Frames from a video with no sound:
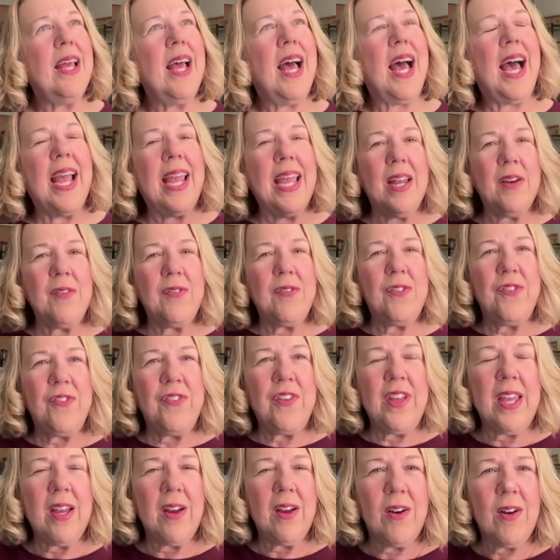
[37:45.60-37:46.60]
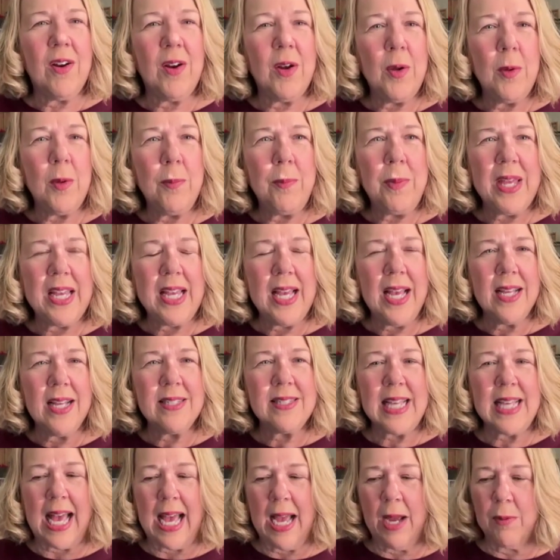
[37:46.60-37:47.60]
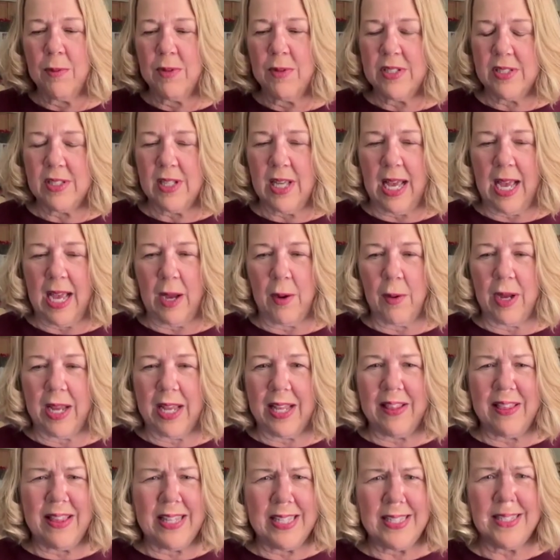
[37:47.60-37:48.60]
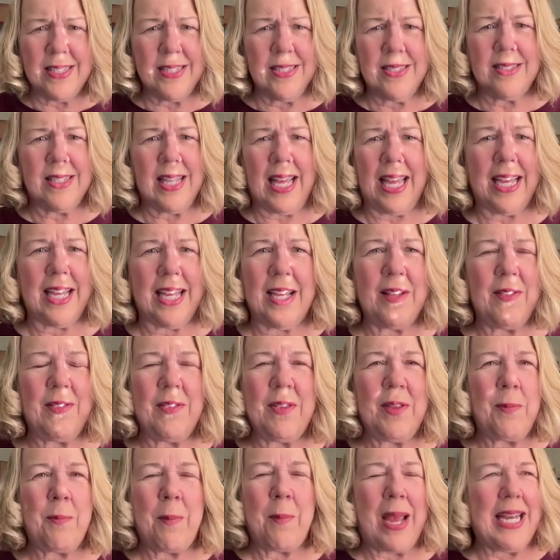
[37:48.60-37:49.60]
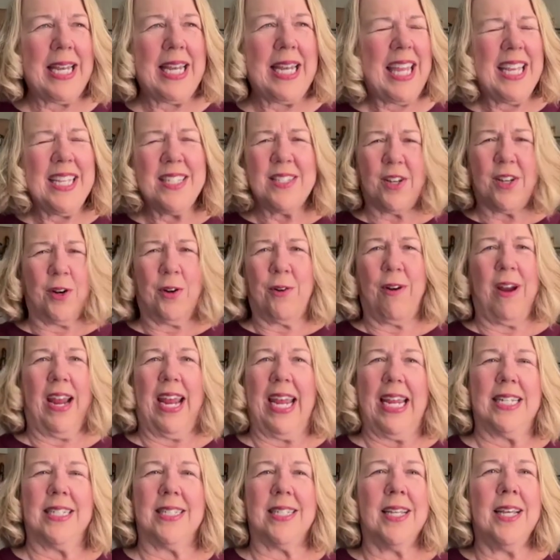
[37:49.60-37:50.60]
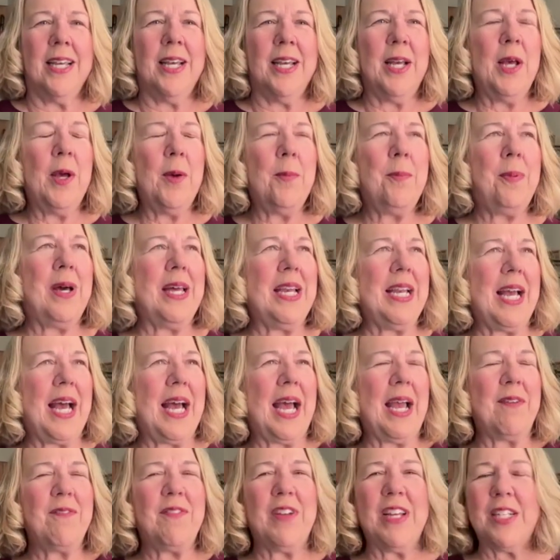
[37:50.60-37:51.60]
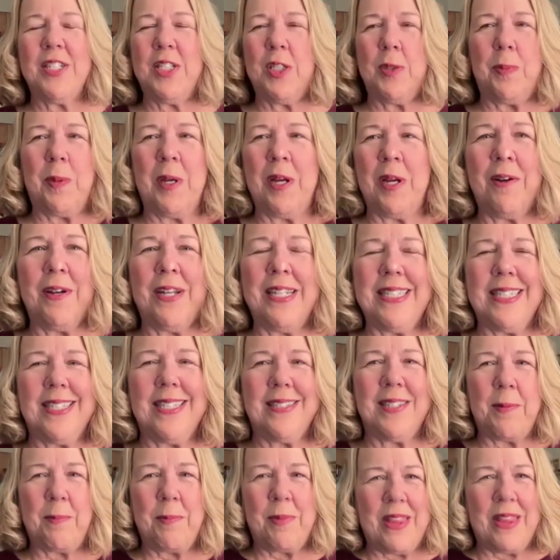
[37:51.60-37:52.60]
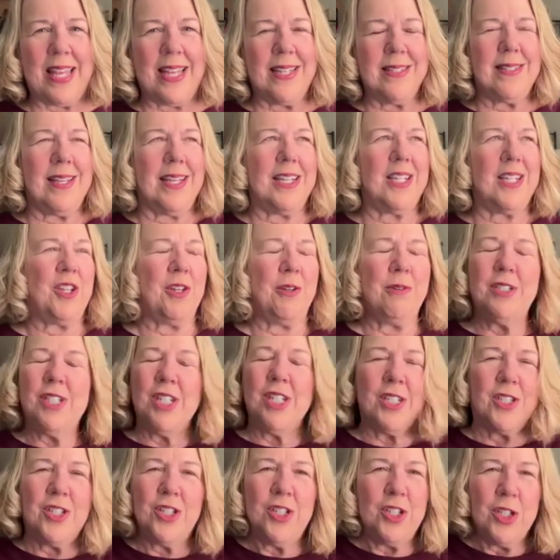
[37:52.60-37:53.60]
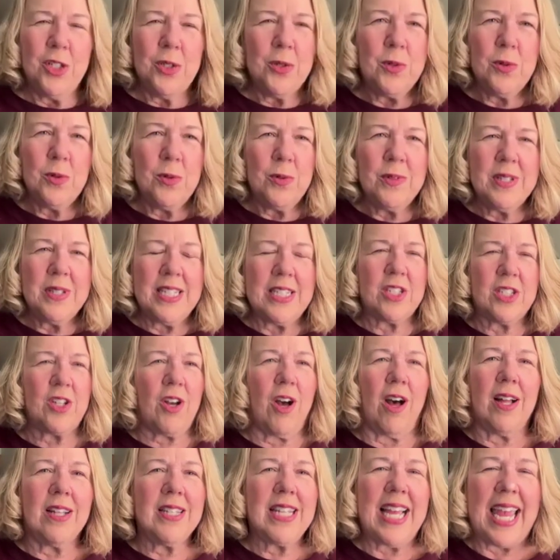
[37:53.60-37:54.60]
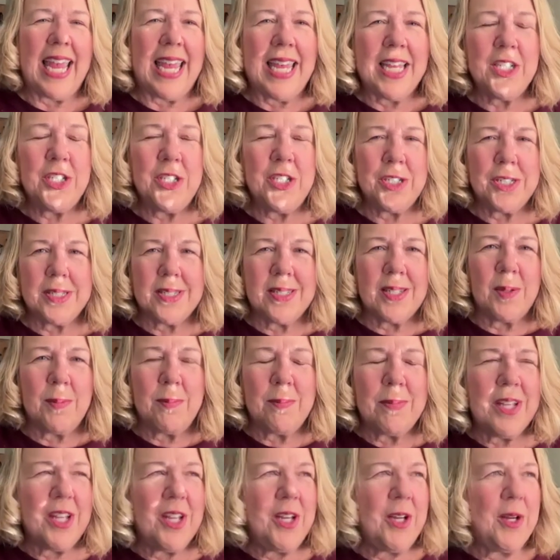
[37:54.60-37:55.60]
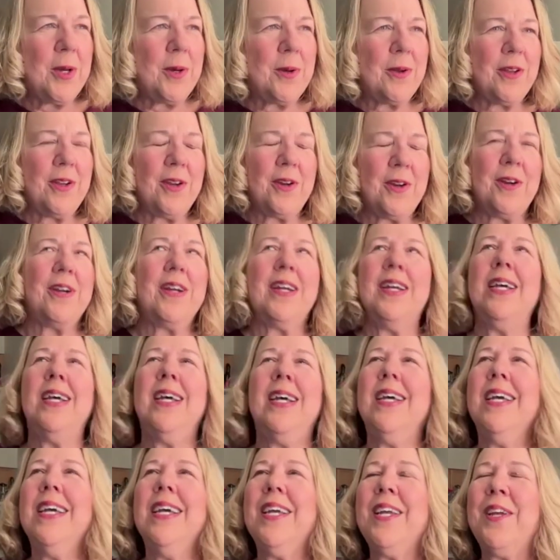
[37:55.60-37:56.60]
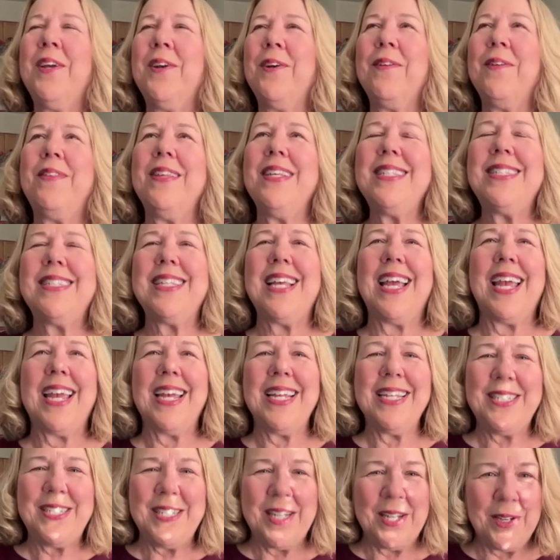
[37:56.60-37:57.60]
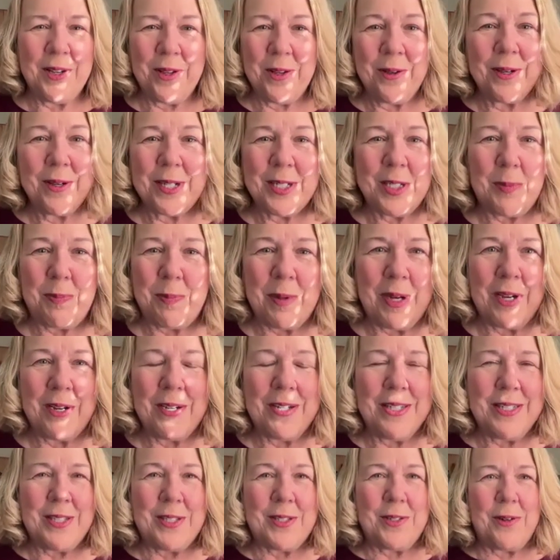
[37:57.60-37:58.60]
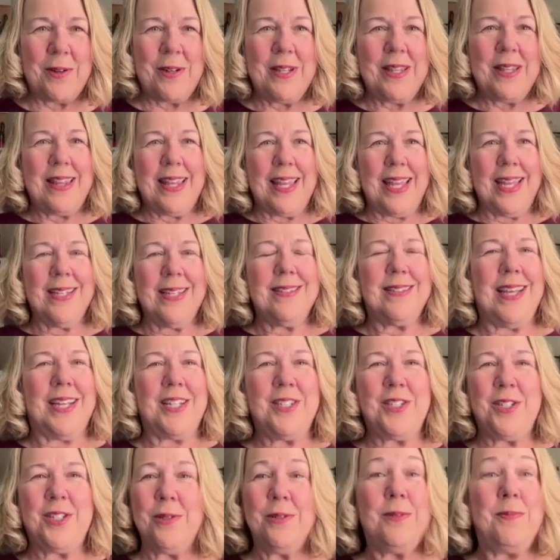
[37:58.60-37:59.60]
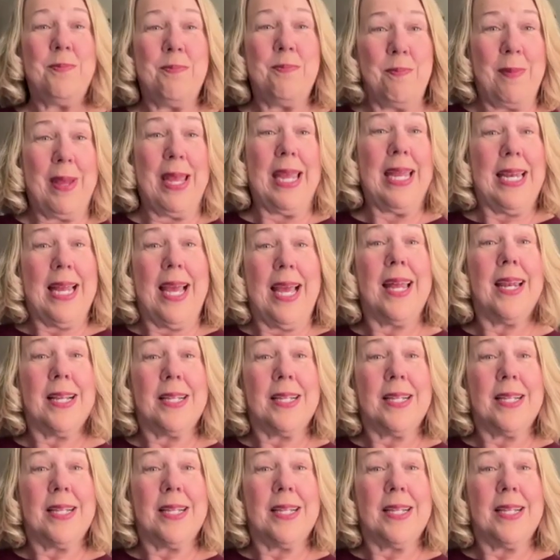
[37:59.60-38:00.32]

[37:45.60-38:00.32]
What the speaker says: I had fear because this is like, my knees are great, but I've experienced some things that you just do. It's called ageism. You're this age and you experience certain things that you may not